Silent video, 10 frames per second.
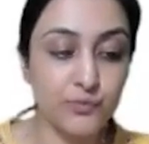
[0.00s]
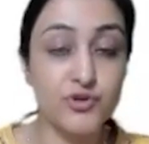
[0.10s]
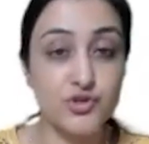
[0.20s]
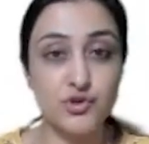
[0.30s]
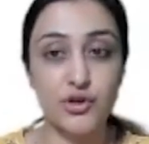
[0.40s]
which
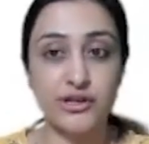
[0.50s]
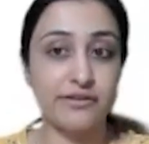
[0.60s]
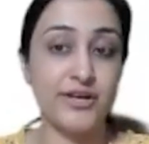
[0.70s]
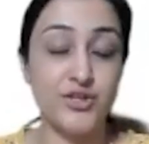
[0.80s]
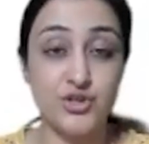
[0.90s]
is going to
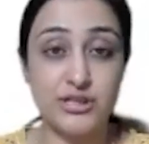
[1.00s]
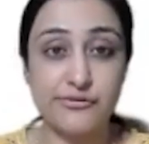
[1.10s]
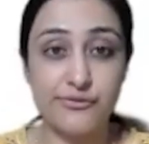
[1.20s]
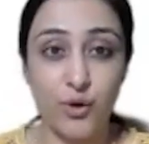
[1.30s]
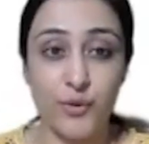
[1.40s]
eventually
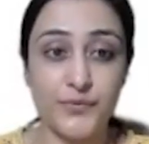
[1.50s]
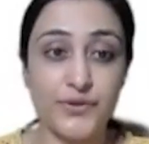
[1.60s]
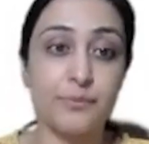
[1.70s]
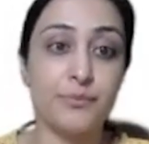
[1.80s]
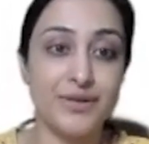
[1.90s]
form the
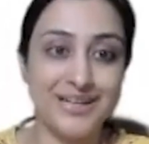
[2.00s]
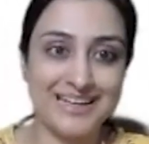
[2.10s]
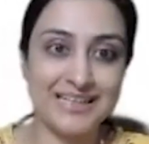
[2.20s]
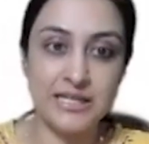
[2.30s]
brain.